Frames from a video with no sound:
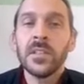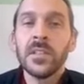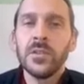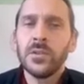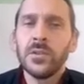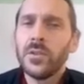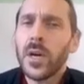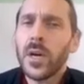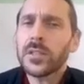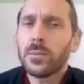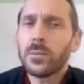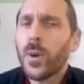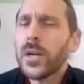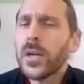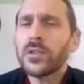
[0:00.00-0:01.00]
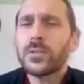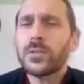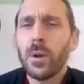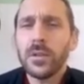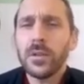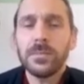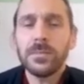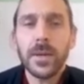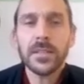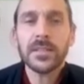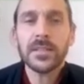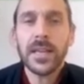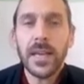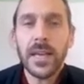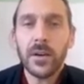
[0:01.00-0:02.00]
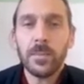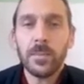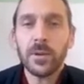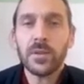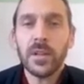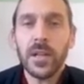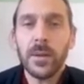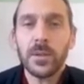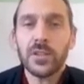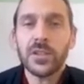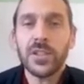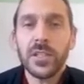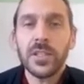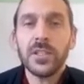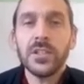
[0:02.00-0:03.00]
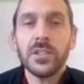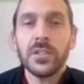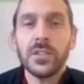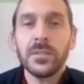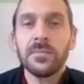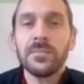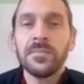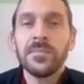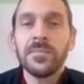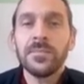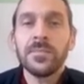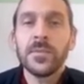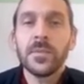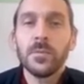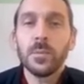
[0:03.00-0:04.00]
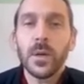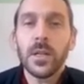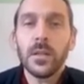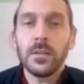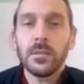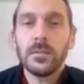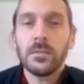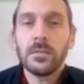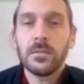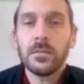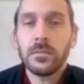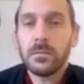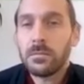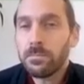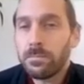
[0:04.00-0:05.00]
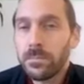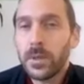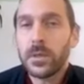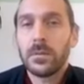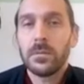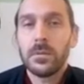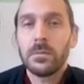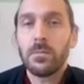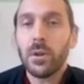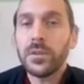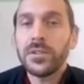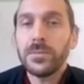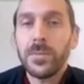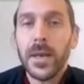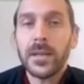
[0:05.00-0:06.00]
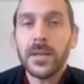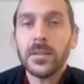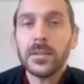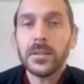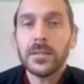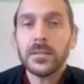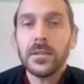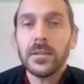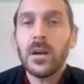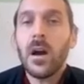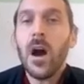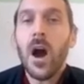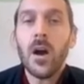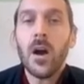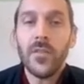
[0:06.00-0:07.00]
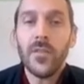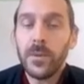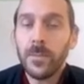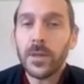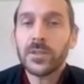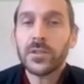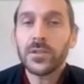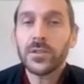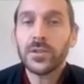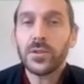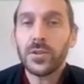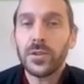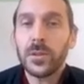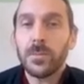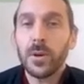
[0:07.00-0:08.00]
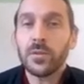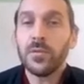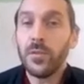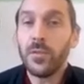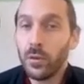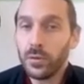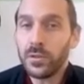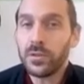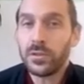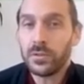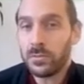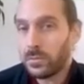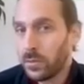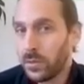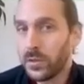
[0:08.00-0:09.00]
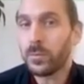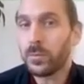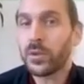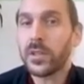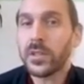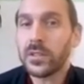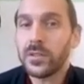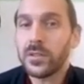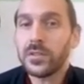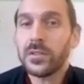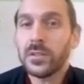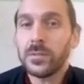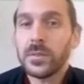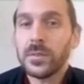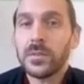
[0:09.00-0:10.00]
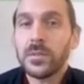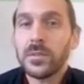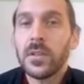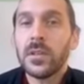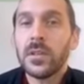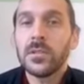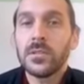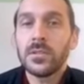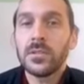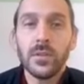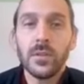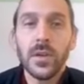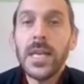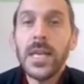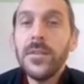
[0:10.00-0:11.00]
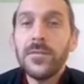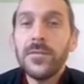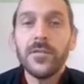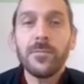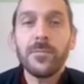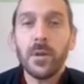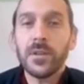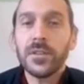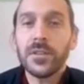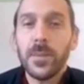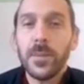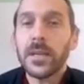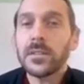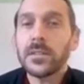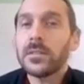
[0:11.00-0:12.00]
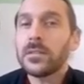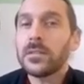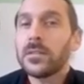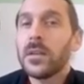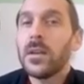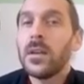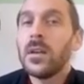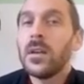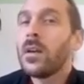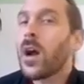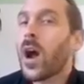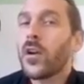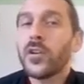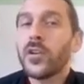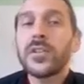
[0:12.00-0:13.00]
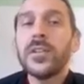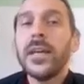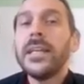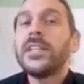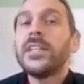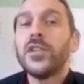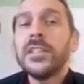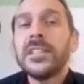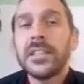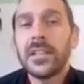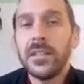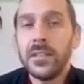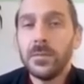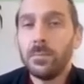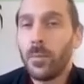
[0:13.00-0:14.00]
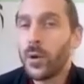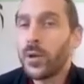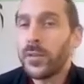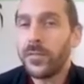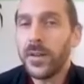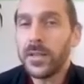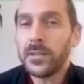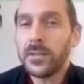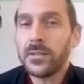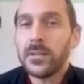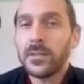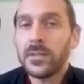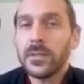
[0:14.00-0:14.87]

You ask, why should policymakers care about climate change? Well, policymakers are very much concerned about votes in democratic systems. So even if policymakers are not intrinsically motivated,